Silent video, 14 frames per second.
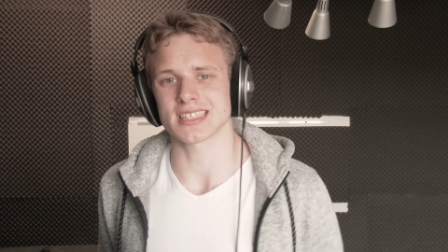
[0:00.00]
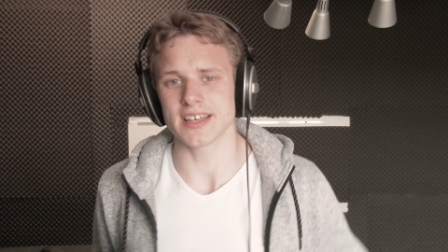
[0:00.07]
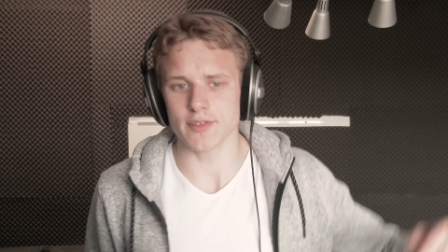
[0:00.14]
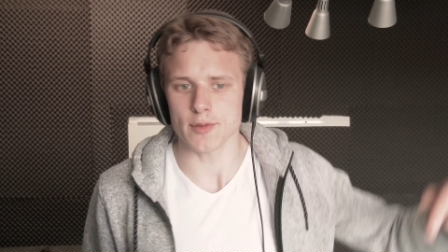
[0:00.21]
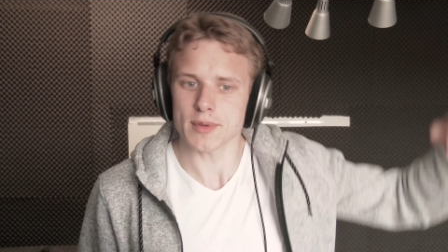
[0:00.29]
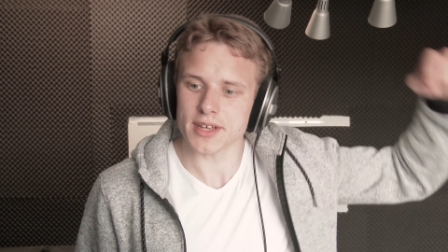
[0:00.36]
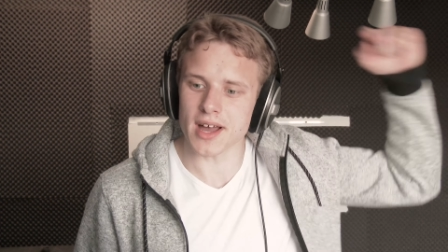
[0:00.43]

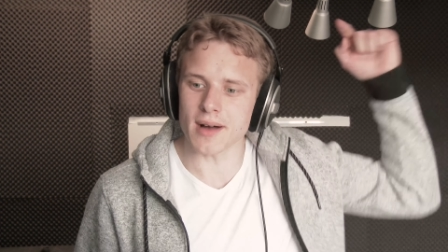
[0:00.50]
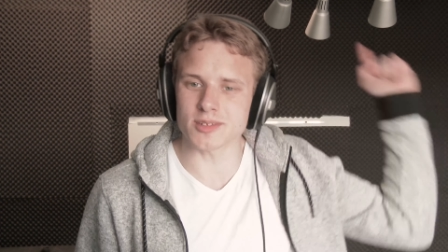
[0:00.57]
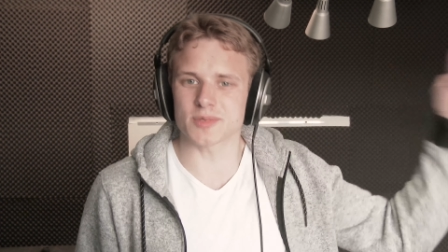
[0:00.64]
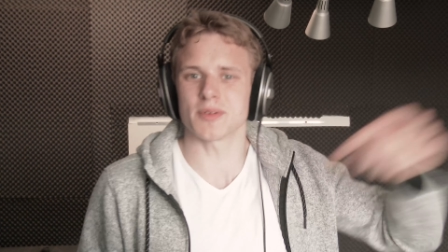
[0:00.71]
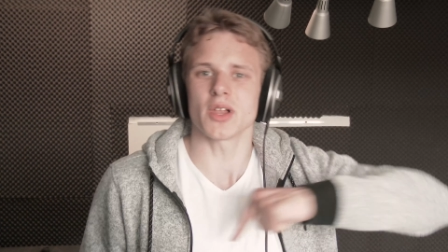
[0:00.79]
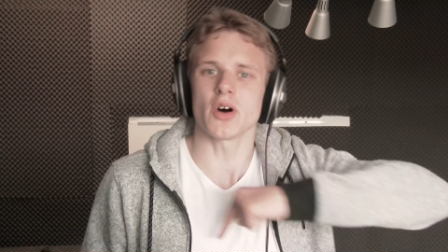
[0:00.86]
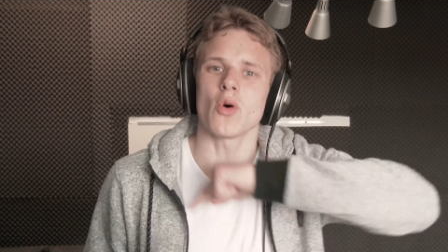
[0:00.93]
leave them in the
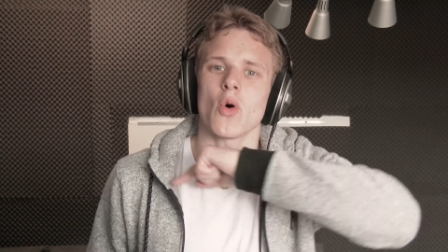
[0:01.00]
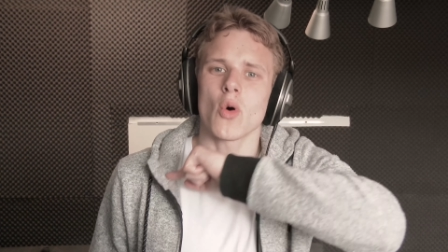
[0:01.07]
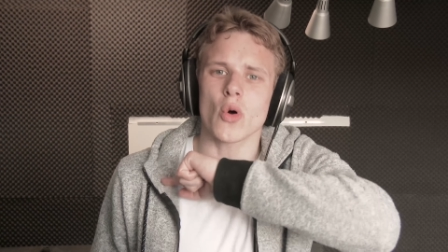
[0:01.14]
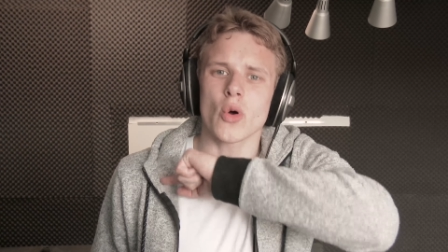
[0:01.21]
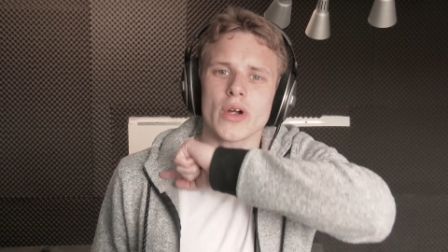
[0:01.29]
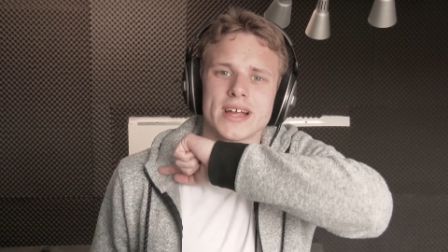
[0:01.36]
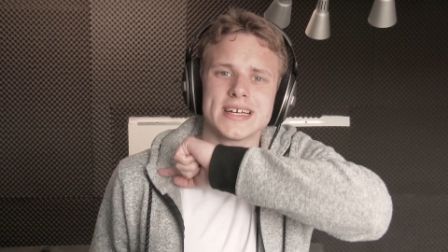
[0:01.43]
comments below
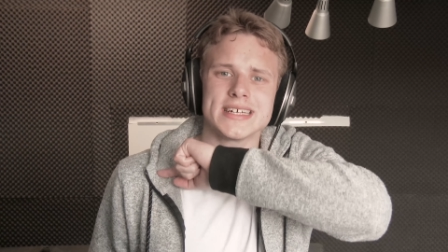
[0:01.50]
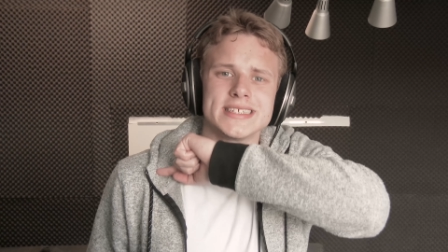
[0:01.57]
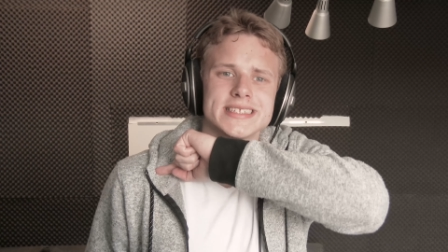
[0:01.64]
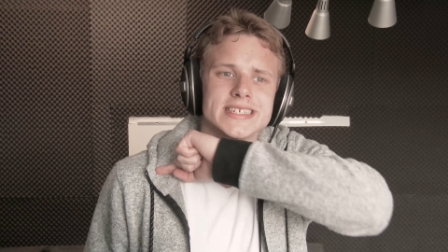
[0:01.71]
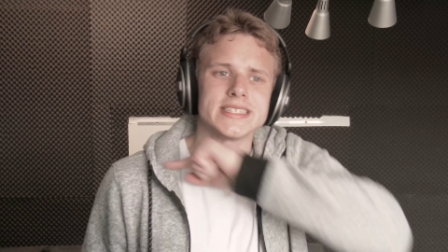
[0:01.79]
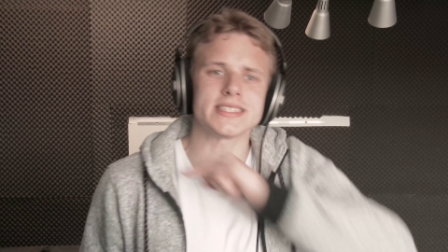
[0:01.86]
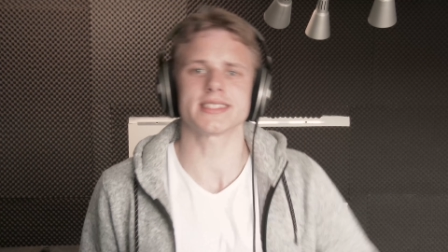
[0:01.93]
or
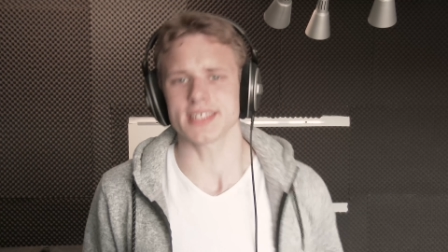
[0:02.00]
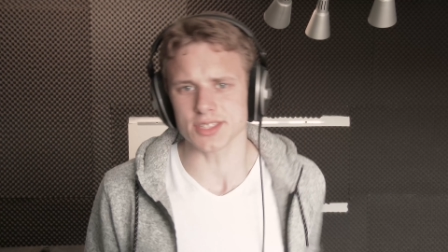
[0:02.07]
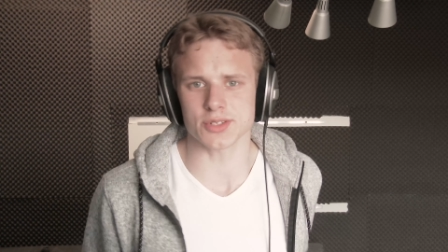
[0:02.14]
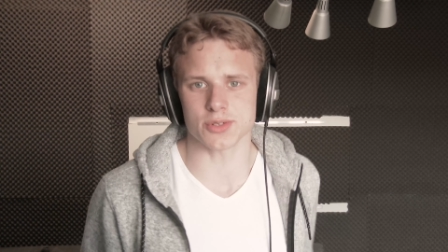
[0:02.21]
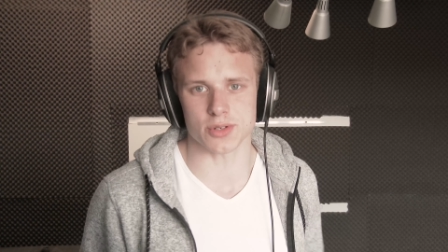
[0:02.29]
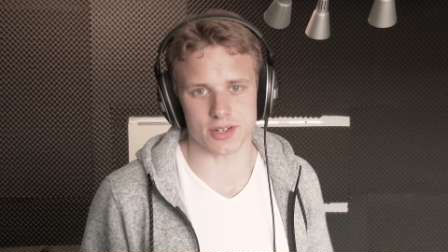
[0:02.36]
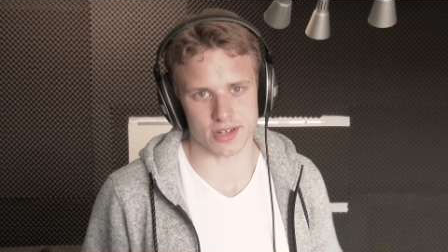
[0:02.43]
in the
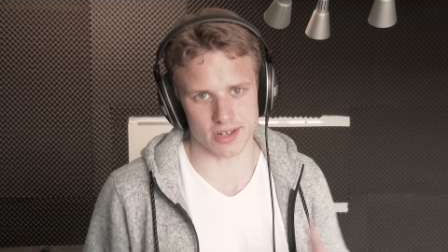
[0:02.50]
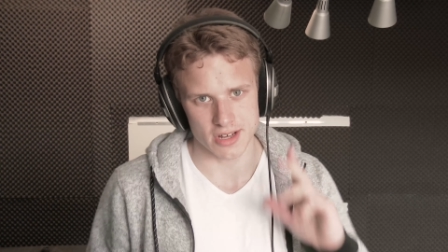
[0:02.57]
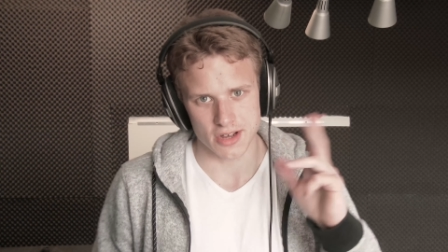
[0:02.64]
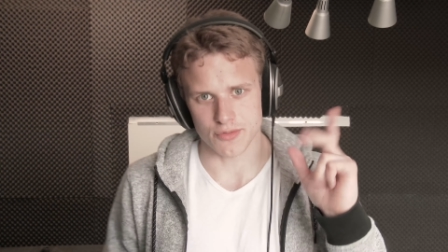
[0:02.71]
Discord.